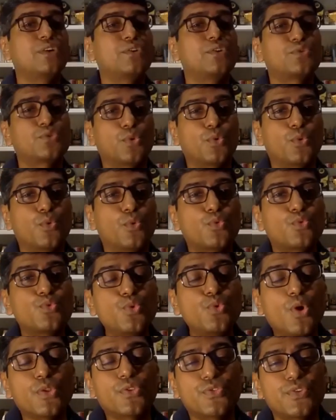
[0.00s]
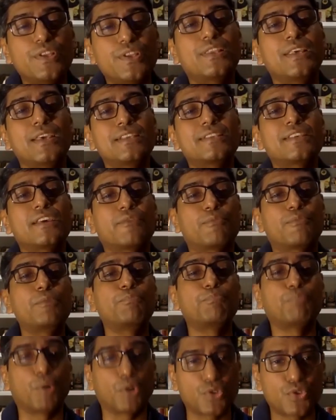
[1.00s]
So two or three things have
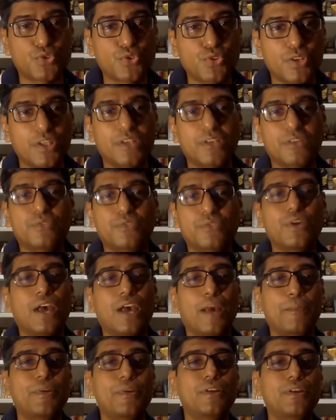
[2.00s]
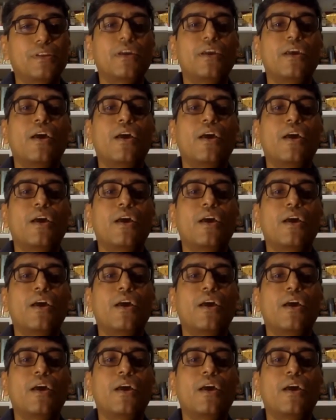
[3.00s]
been postulated to happen.